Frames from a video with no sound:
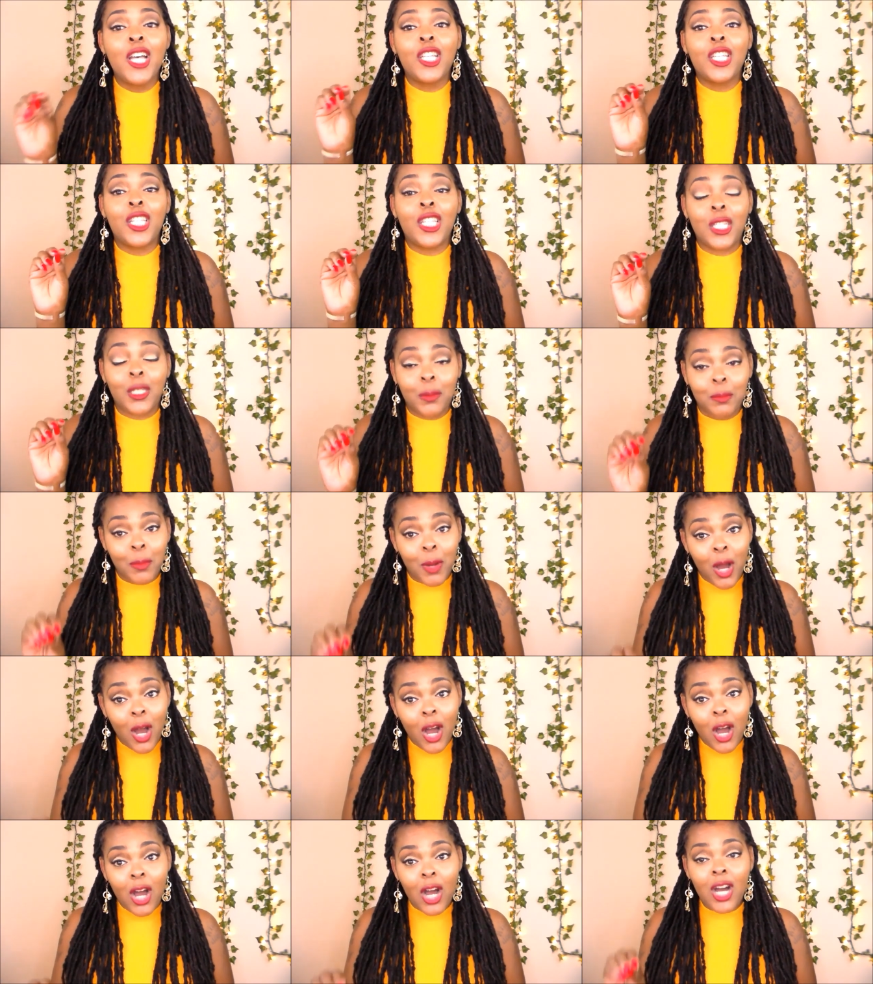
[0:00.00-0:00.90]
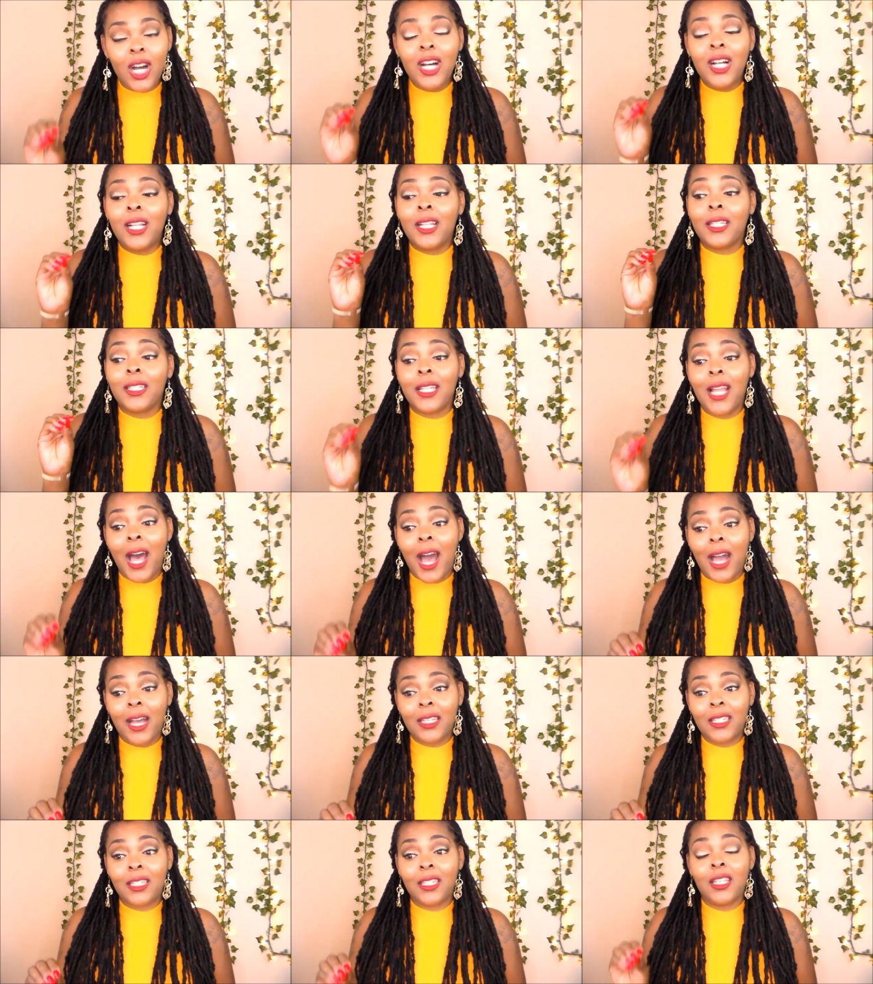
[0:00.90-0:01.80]
Small
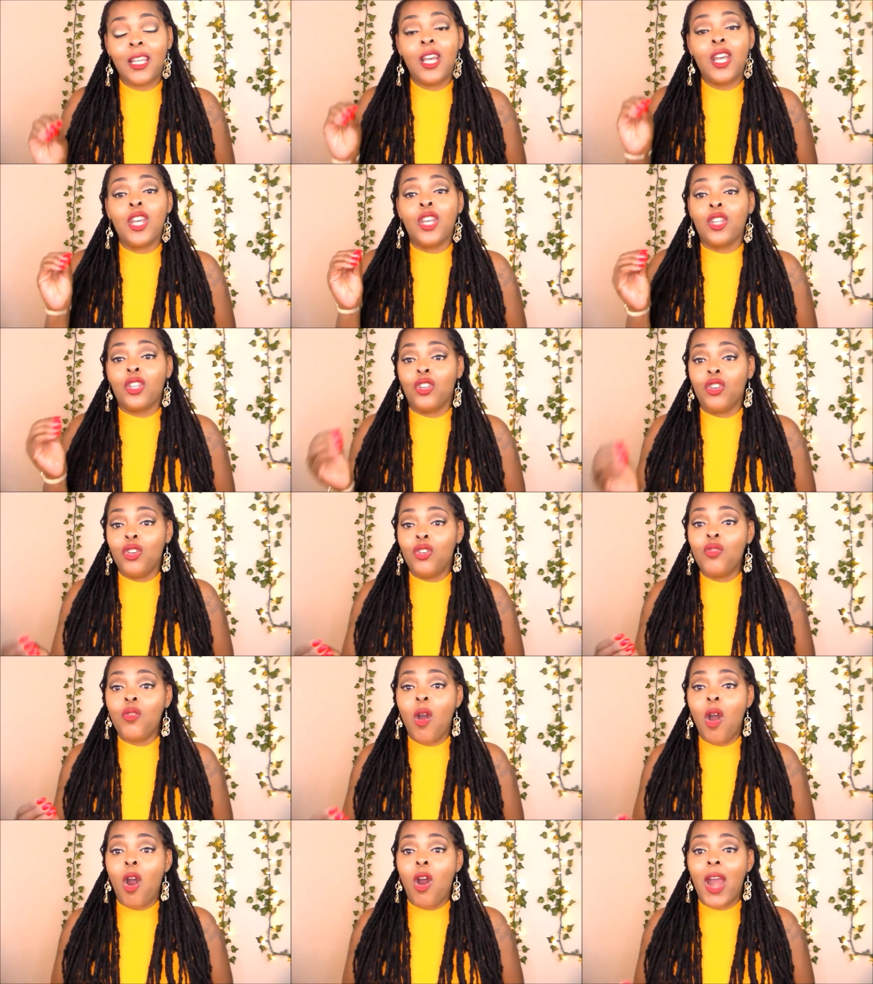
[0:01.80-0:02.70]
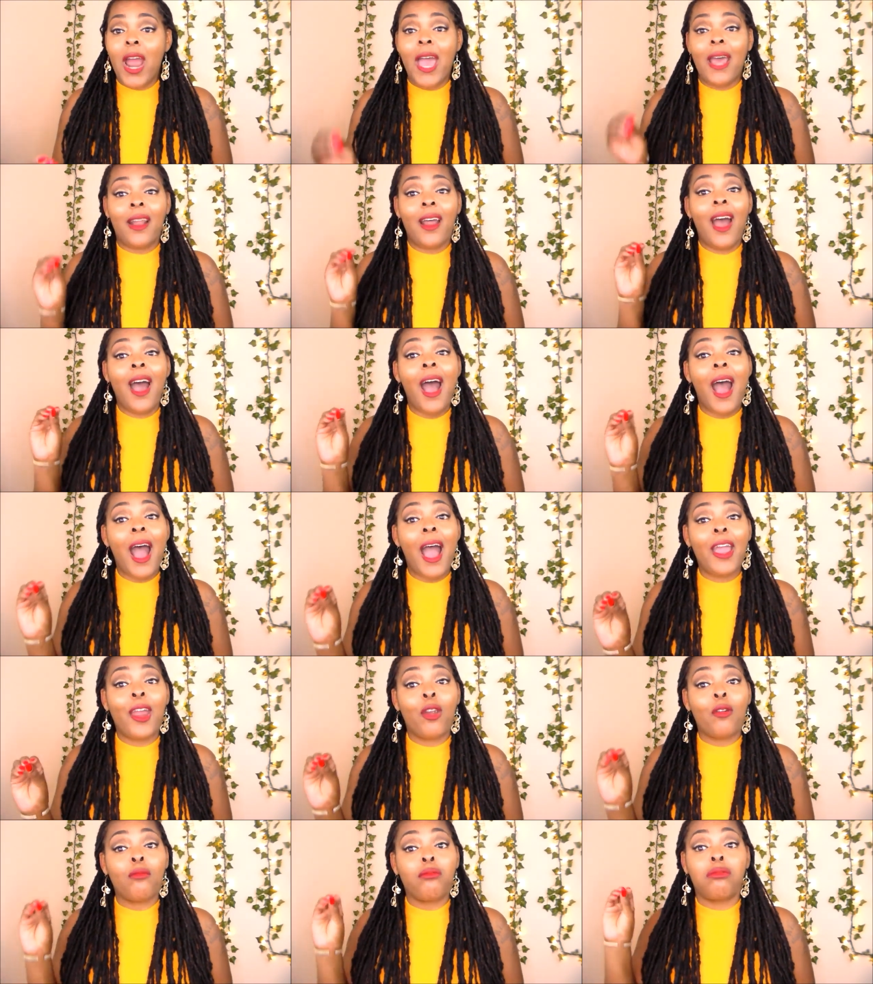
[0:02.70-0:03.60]
locks, you are at a
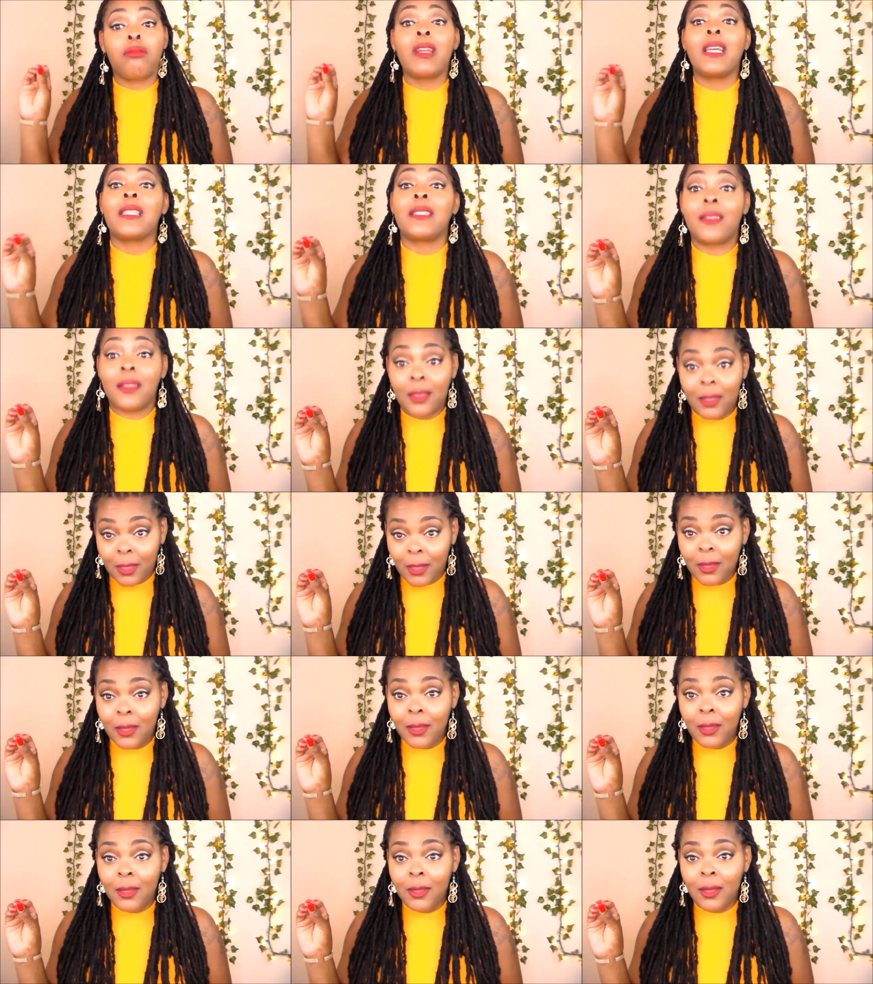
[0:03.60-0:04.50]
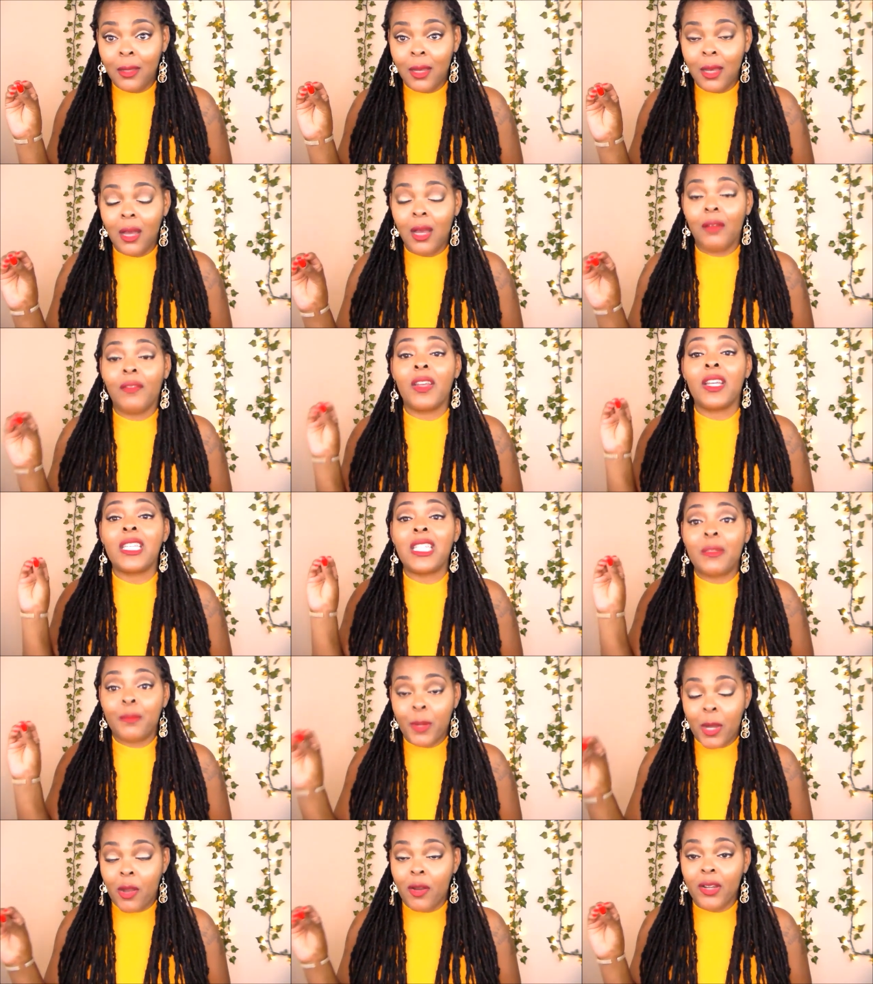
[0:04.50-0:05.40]
higher risk of
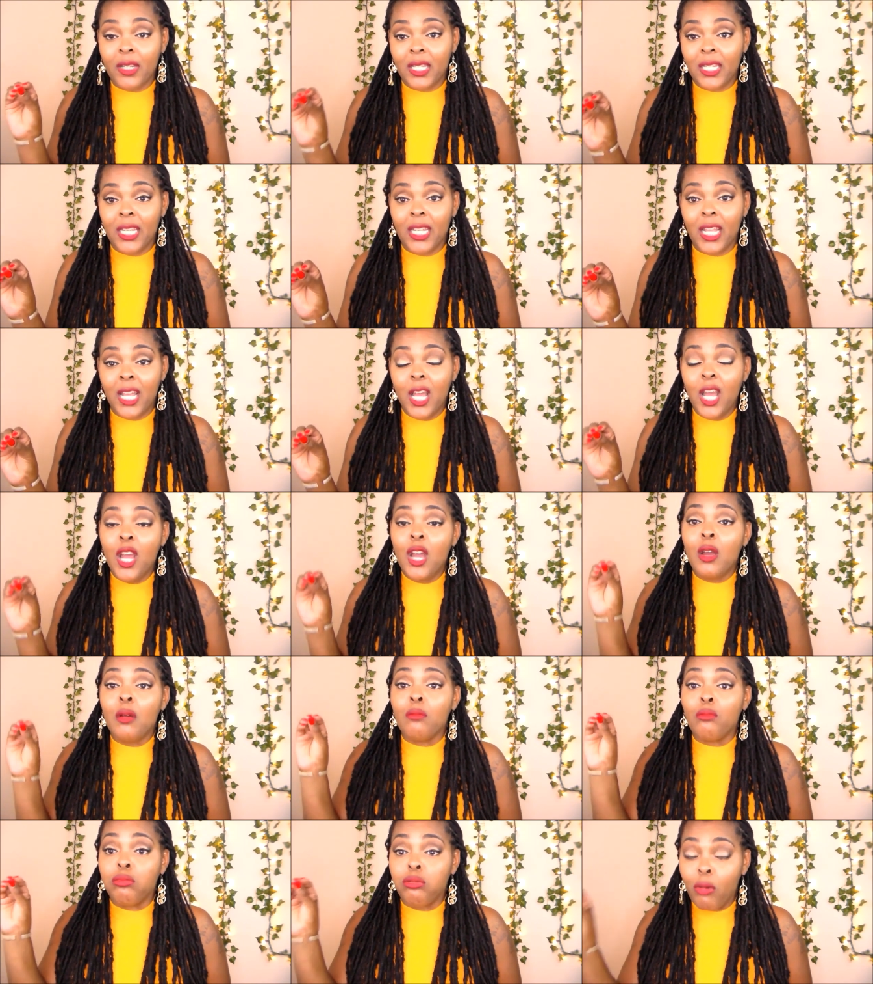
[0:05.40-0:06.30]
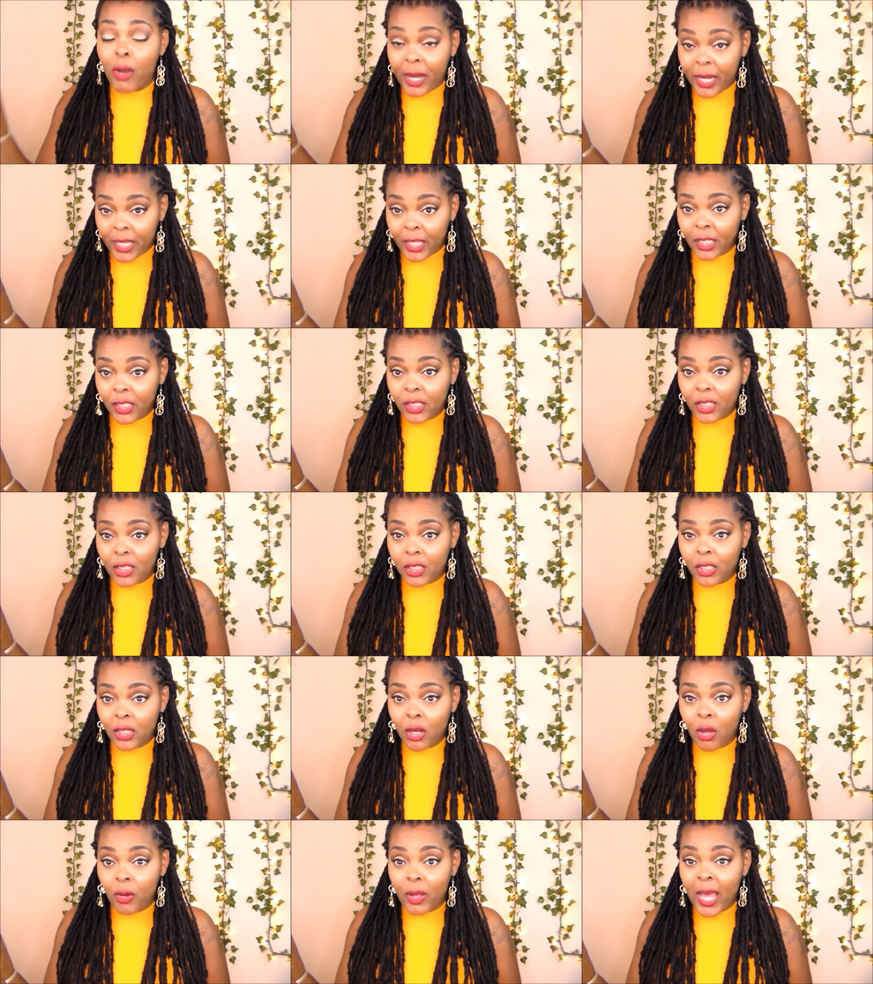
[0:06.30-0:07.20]
experiencing
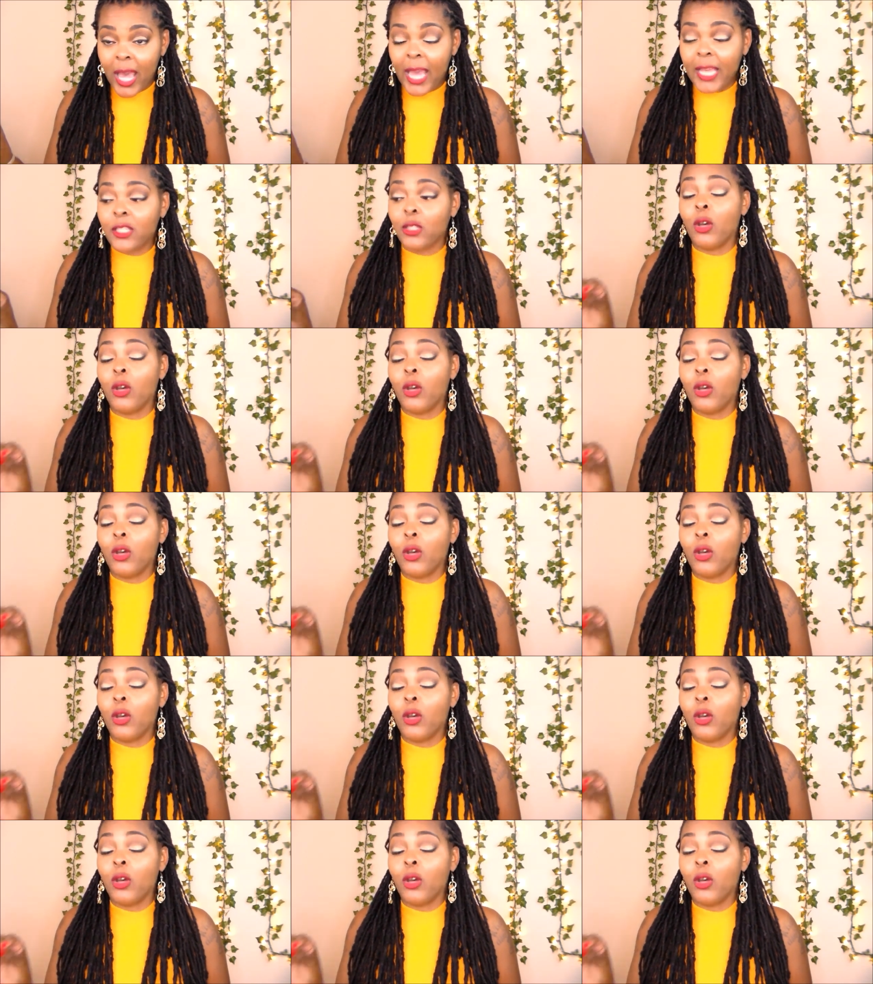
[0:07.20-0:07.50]
breakage, okay?